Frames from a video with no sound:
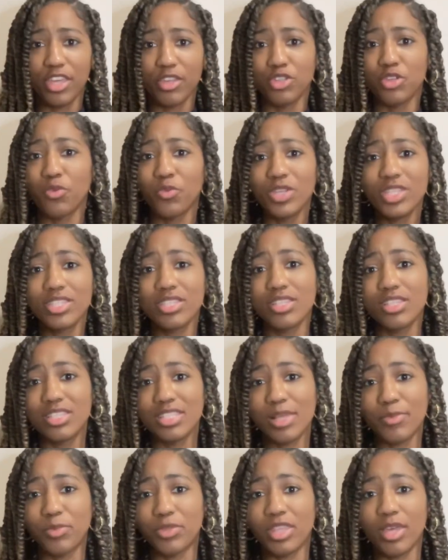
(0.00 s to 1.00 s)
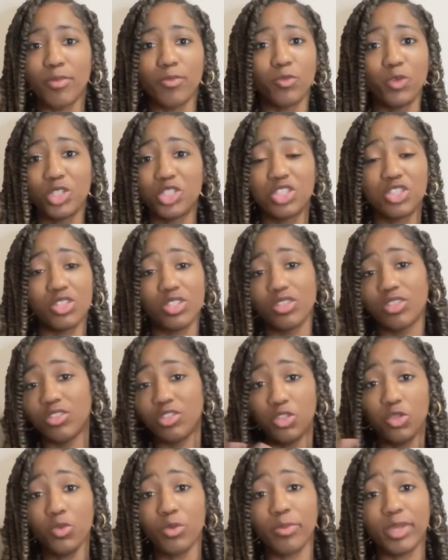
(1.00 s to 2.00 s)
You recently slept with him, which
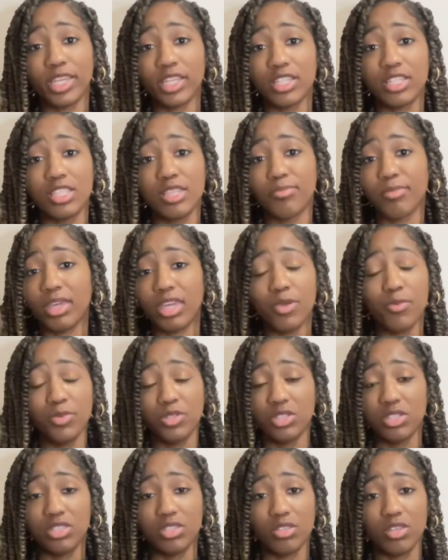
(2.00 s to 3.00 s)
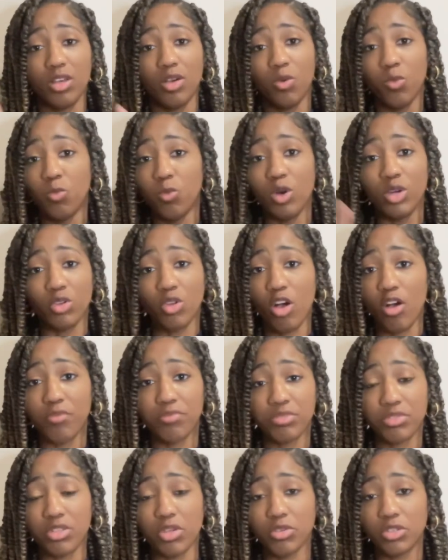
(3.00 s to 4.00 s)
you were making it seem like it was just a one-off,
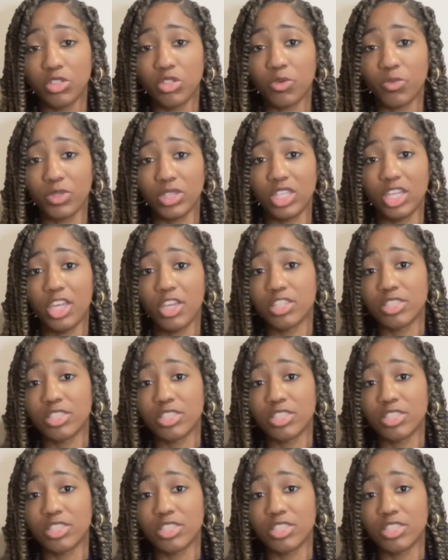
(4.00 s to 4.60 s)
so you don't really care.